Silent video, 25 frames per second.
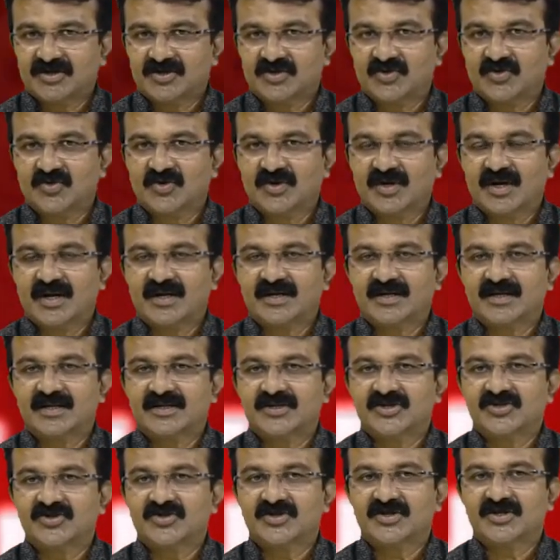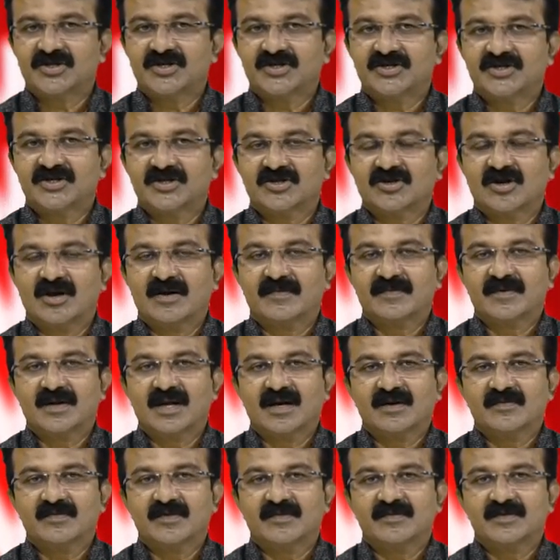school under the jurisdiction of
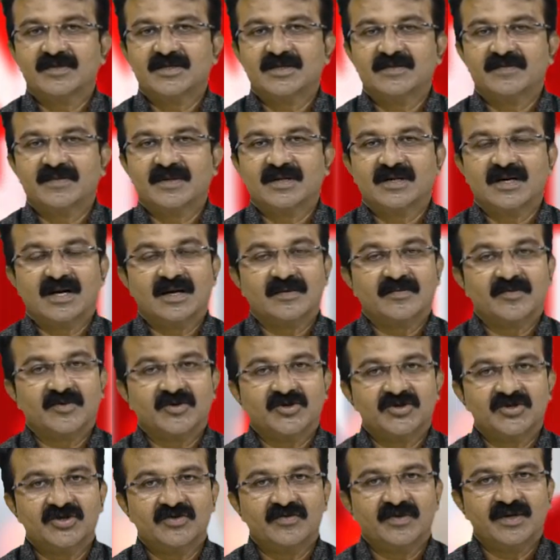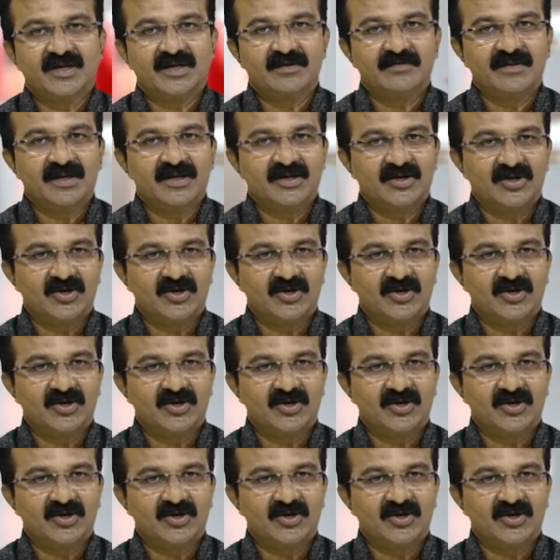Nagpur Municipal Corporation will remain